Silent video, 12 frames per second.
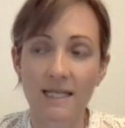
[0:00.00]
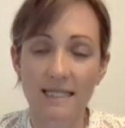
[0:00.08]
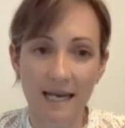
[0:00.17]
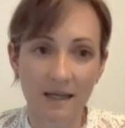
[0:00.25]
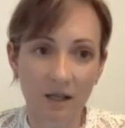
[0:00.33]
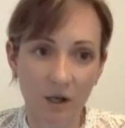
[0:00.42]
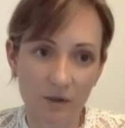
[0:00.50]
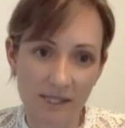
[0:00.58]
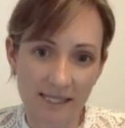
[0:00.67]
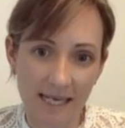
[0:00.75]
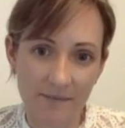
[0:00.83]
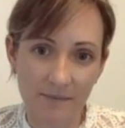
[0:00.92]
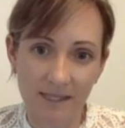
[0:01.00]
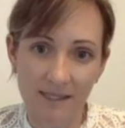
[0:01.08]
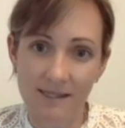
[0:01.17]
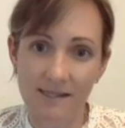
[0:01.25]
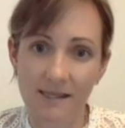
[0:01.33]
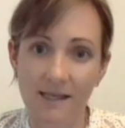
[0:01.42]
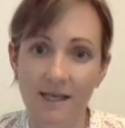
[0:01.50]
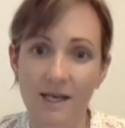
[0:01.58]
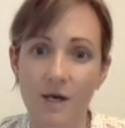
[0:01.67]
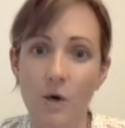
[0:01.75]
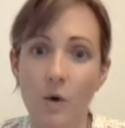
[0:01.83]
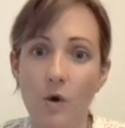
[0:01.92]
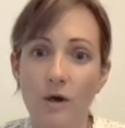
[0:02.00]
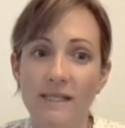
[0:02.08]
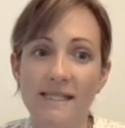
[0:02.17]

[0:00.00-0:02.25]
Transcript: download statements or